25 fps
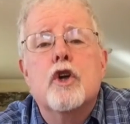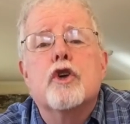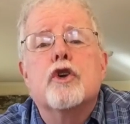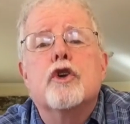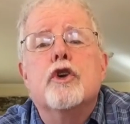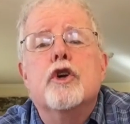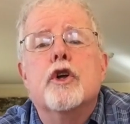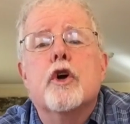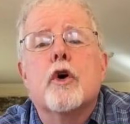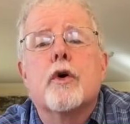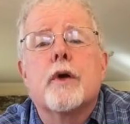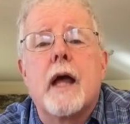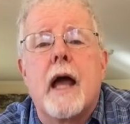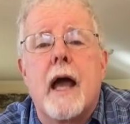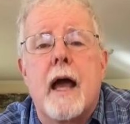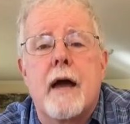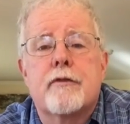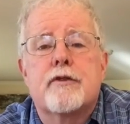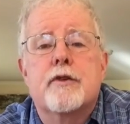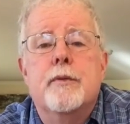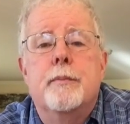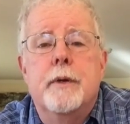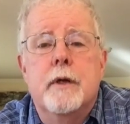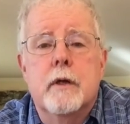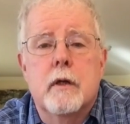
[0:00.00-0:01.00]
You don't have
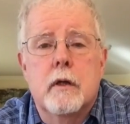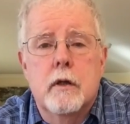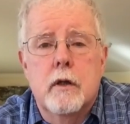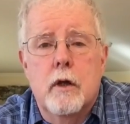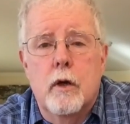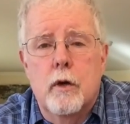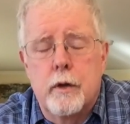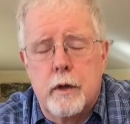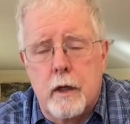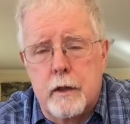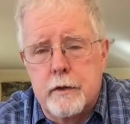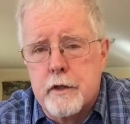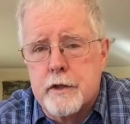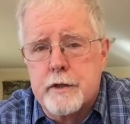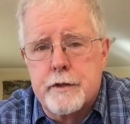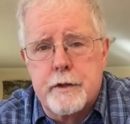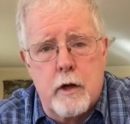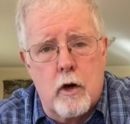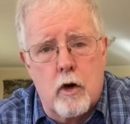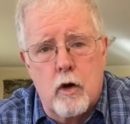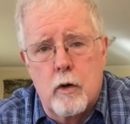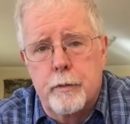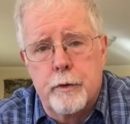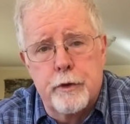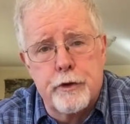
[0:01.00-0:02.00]
to be alone on this
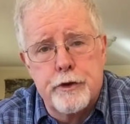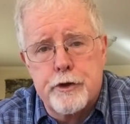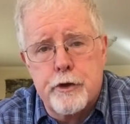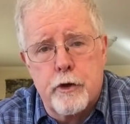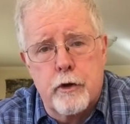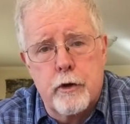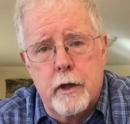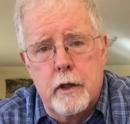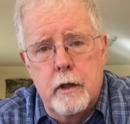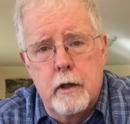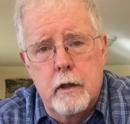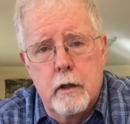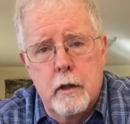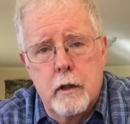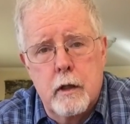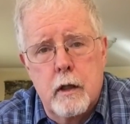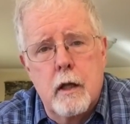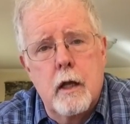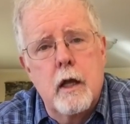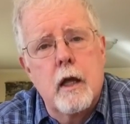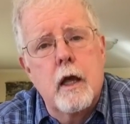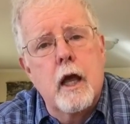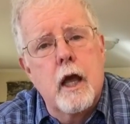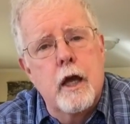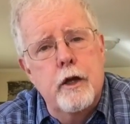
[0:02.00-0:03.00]
terrible journey.
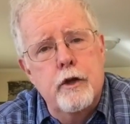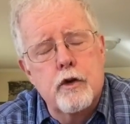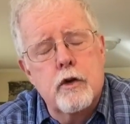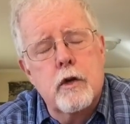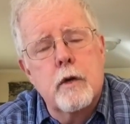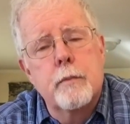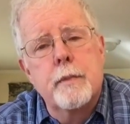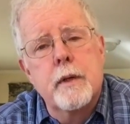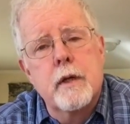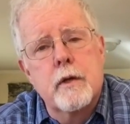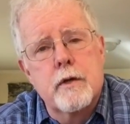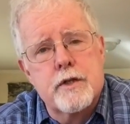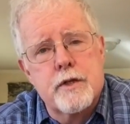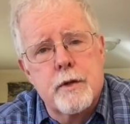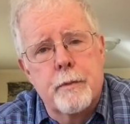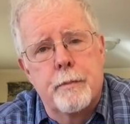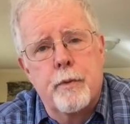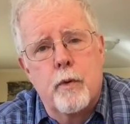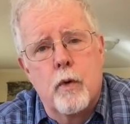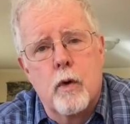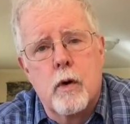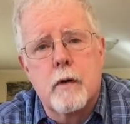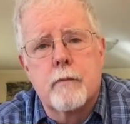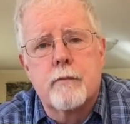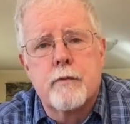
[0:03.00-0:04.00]
and you can be a
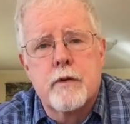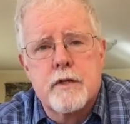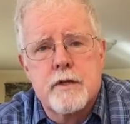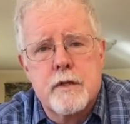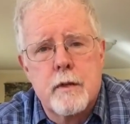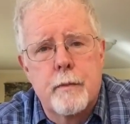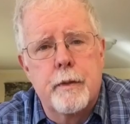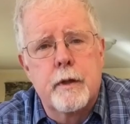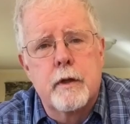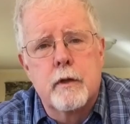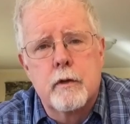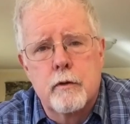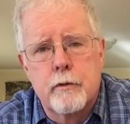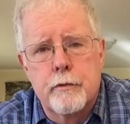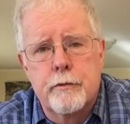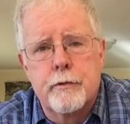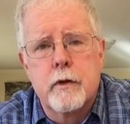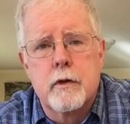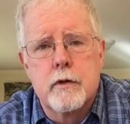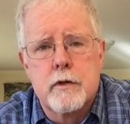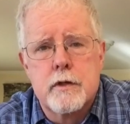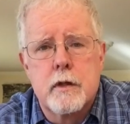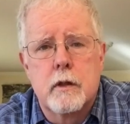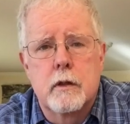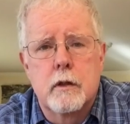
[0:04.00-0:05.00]
support for somebody who
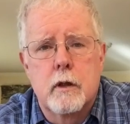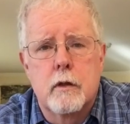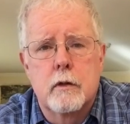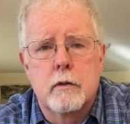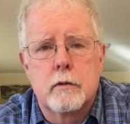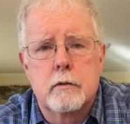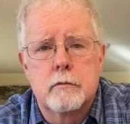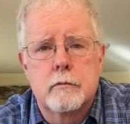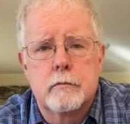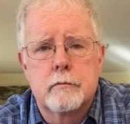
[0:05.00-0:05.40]
feels alone.